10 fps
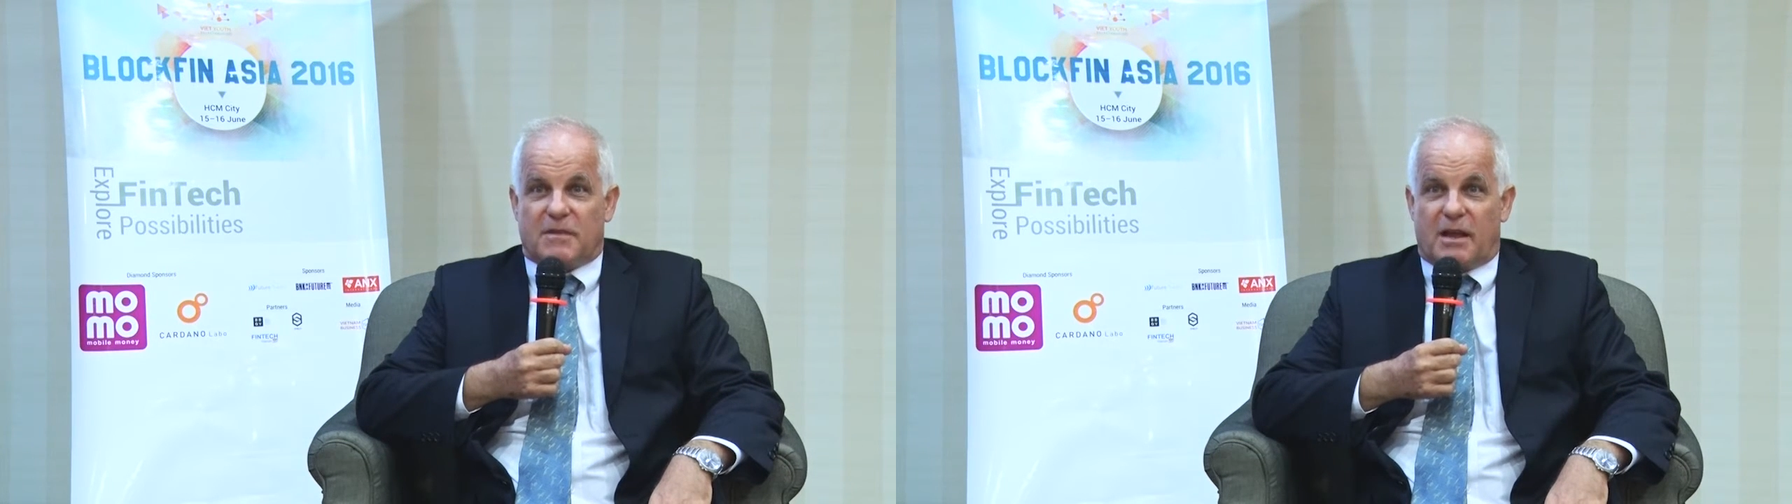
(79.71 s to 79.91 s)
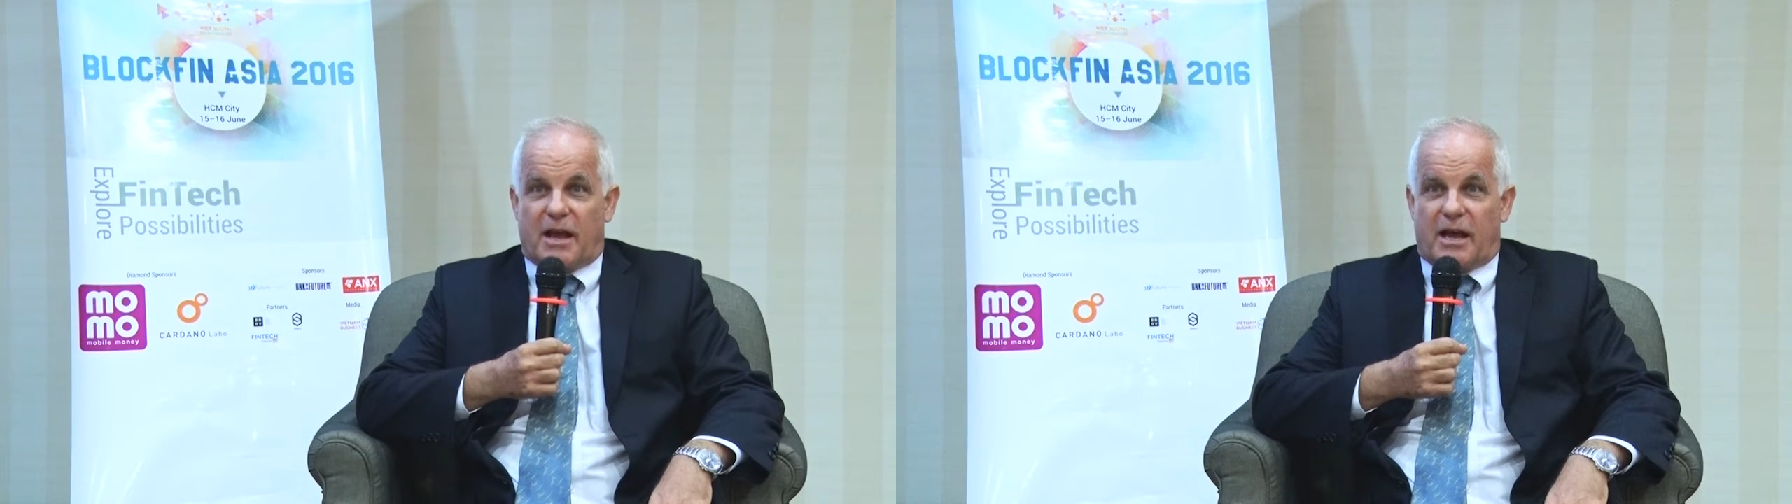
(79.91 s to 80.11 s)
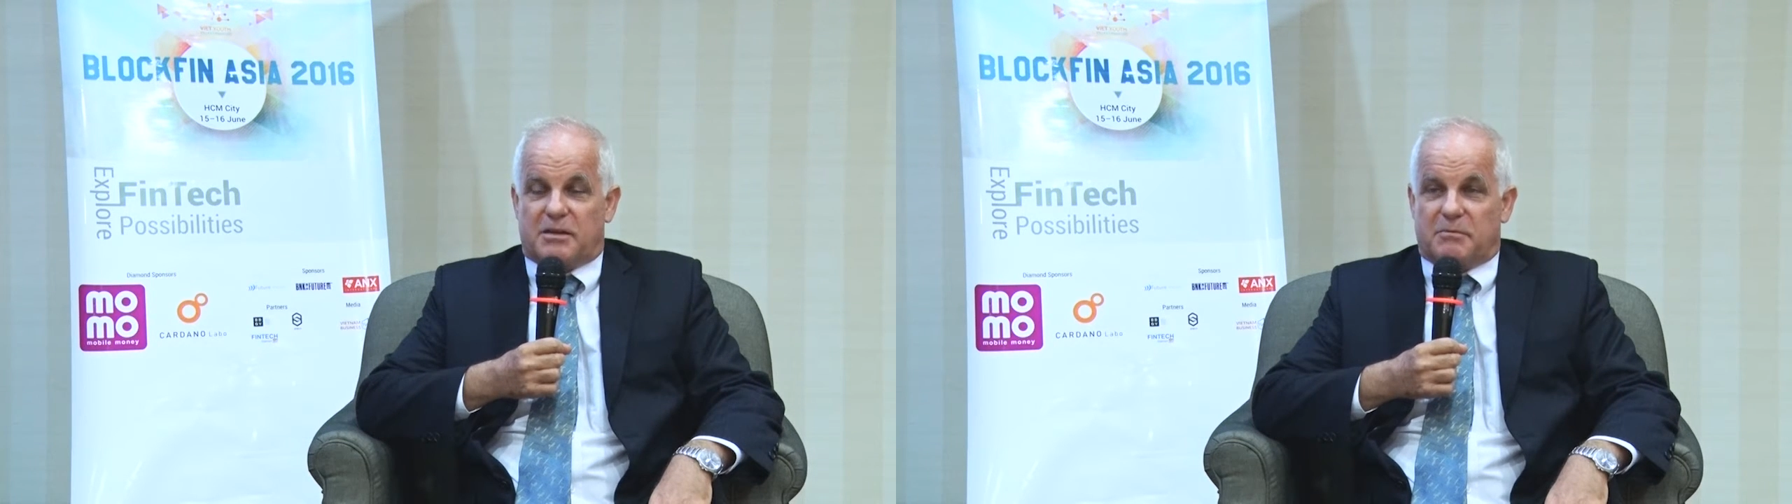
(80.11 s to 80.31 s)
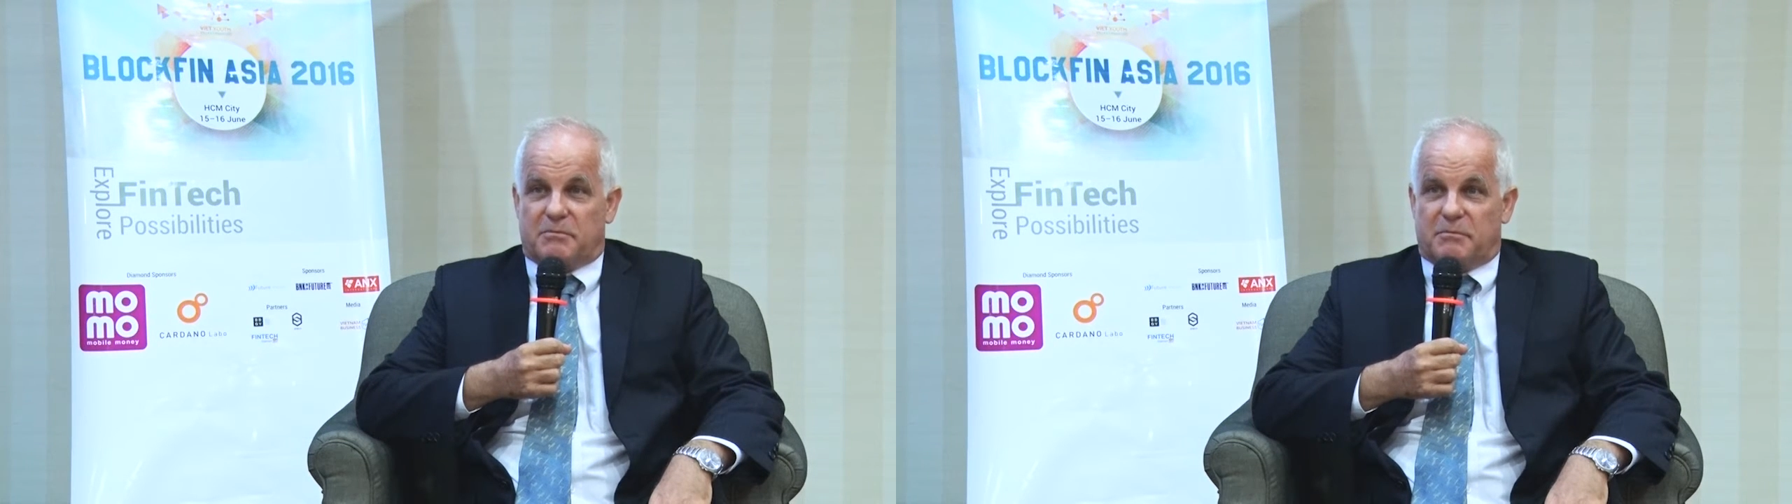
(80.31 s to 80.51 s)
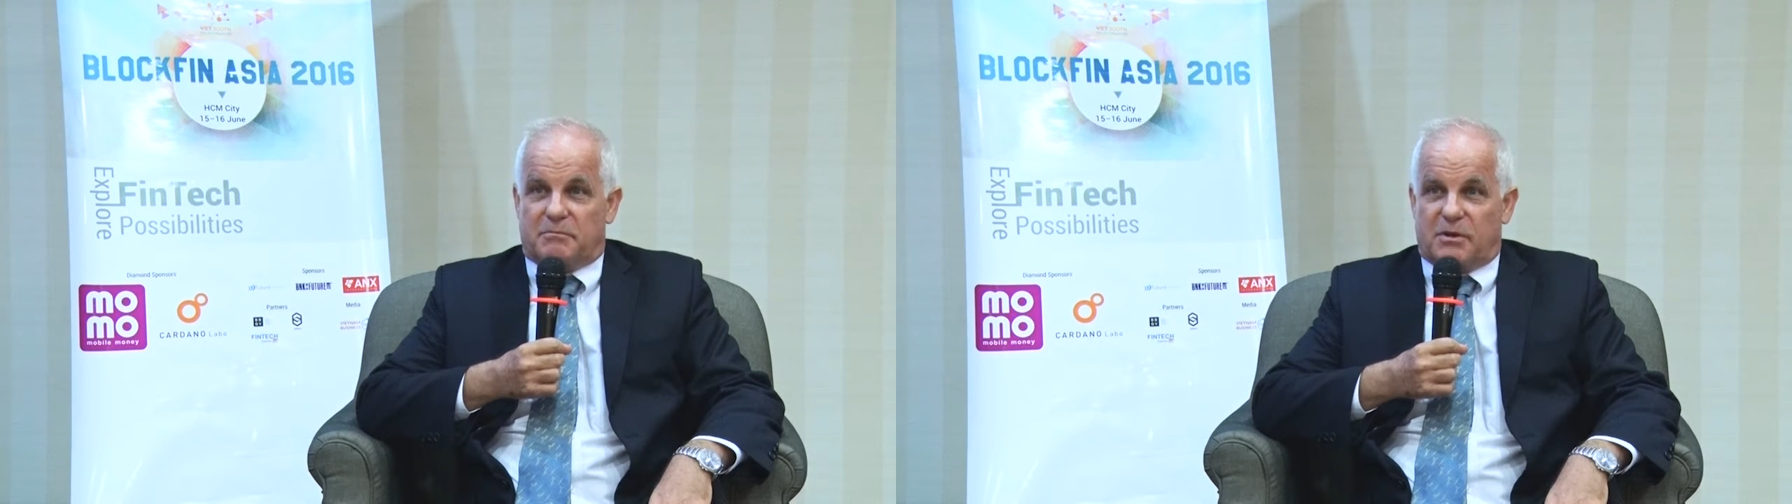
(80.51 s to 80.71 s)
at
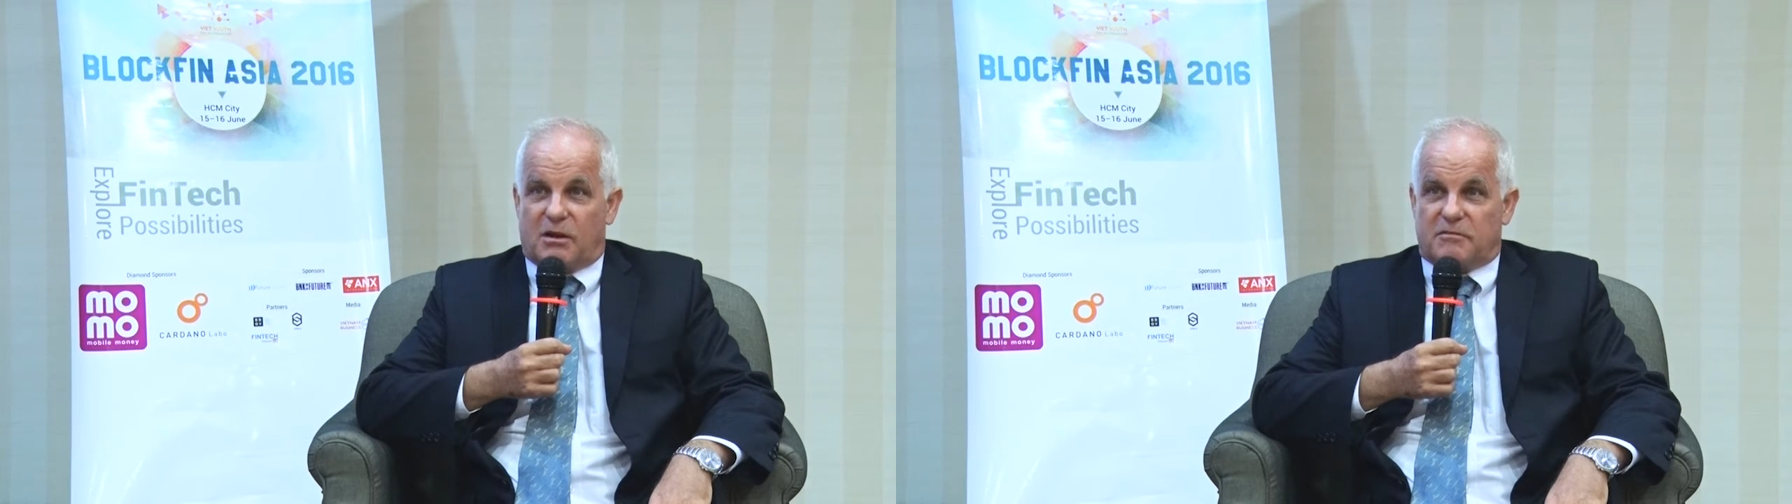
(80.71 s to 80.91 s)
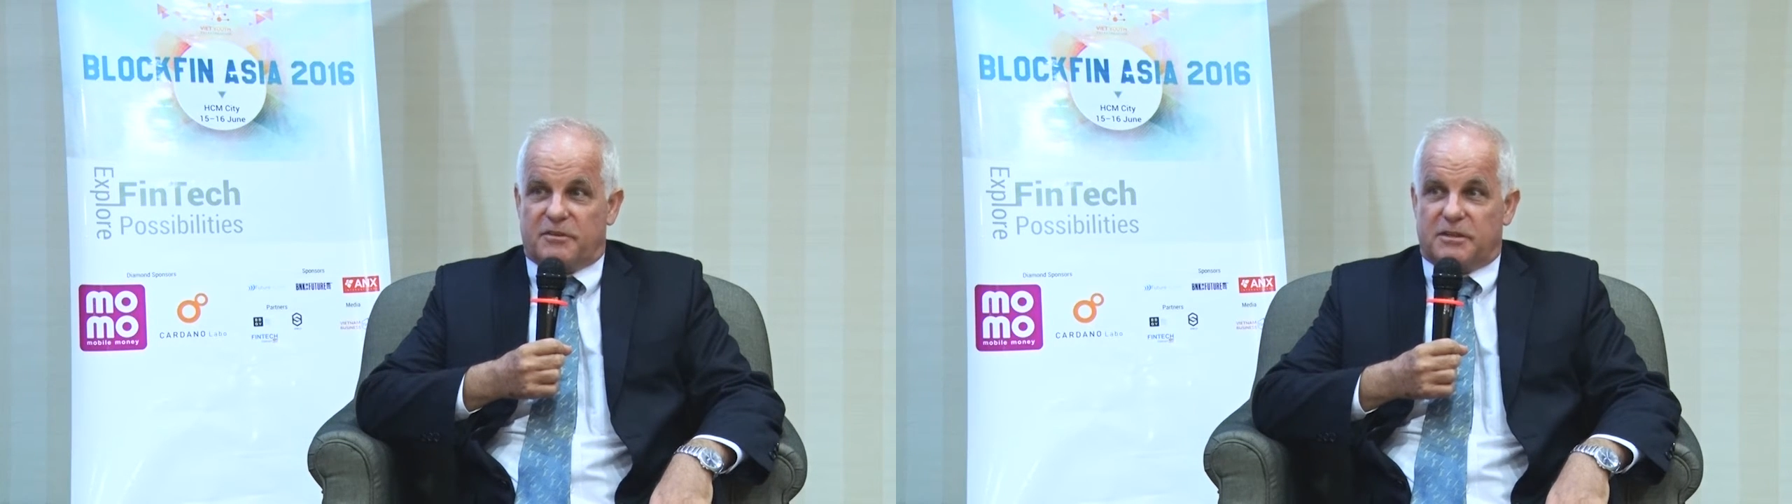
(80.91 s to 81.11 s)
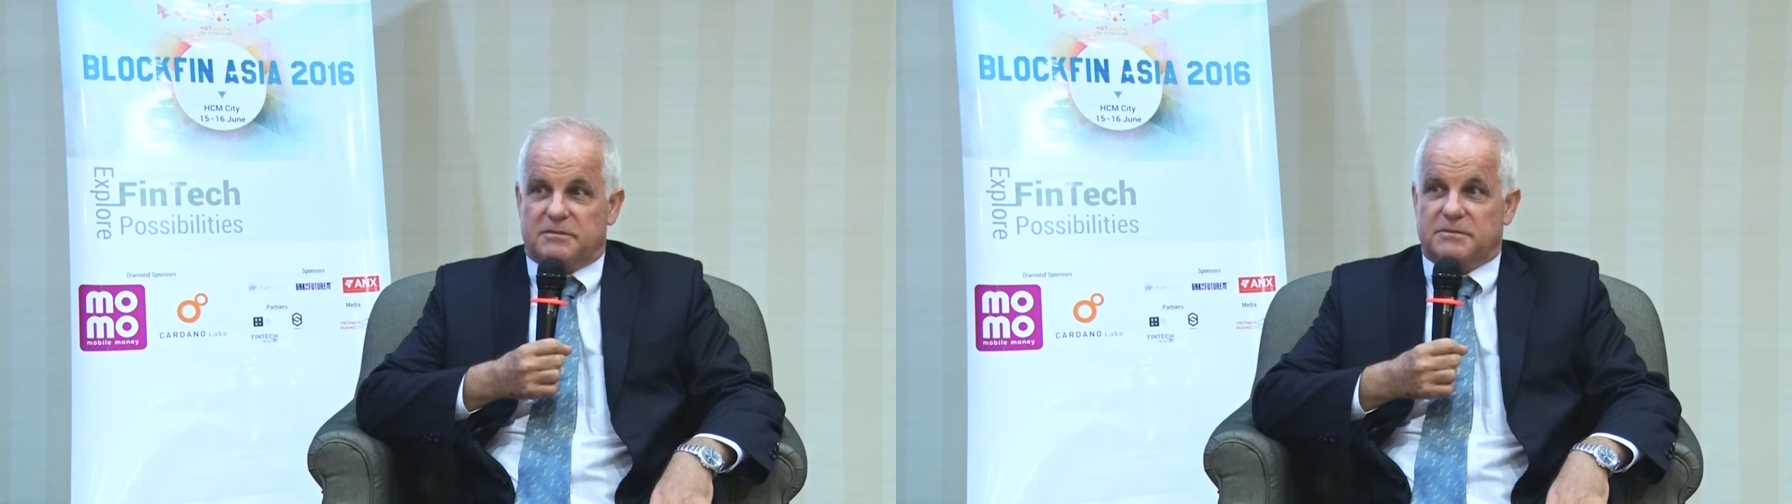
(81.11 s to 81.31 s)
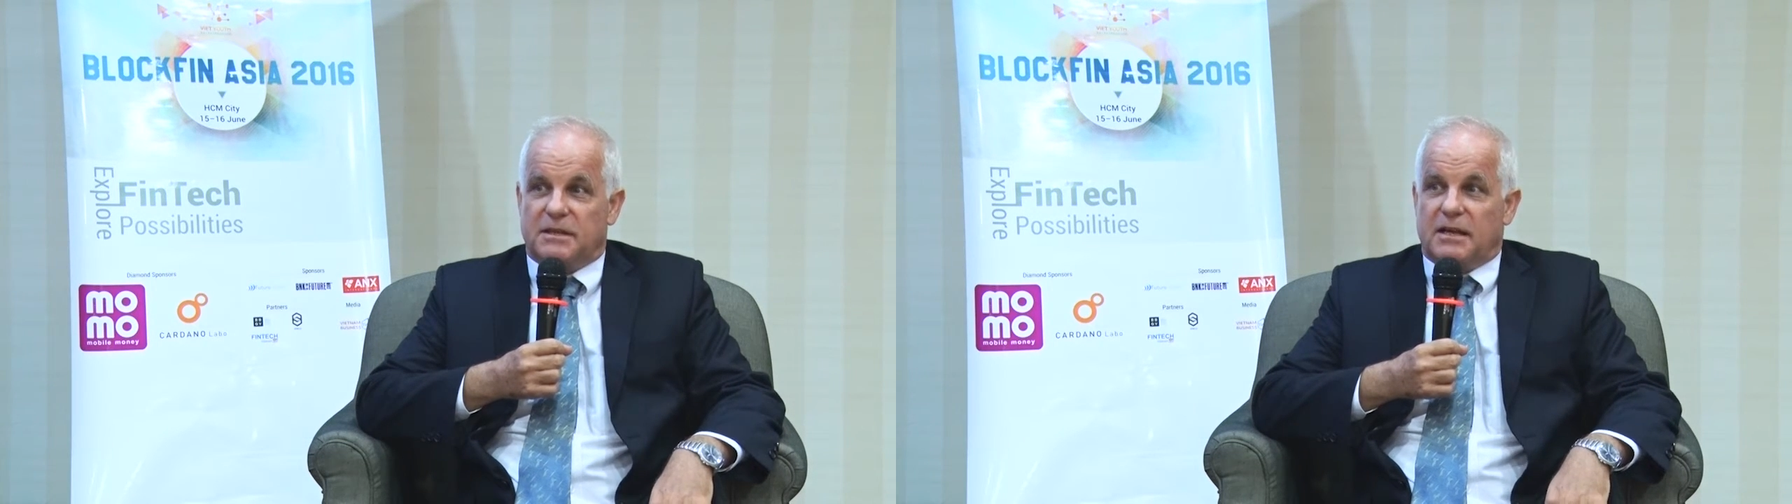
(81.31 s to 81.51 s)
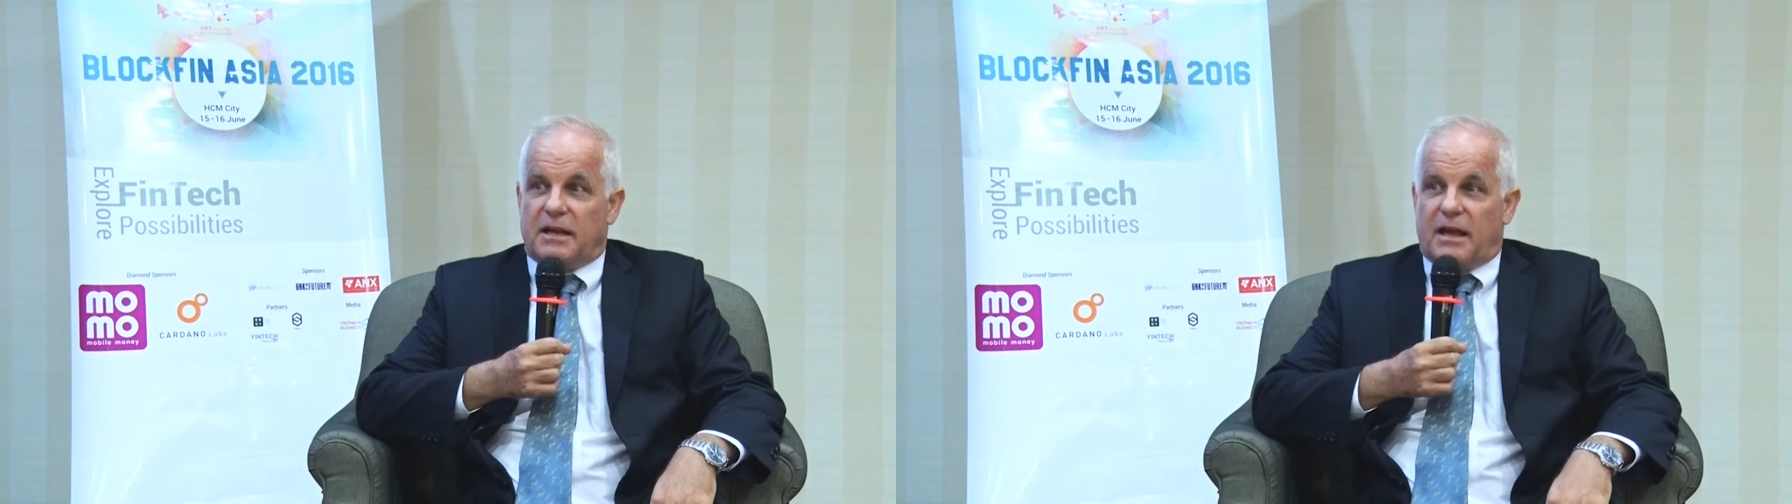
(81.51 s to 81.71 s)
BlockFin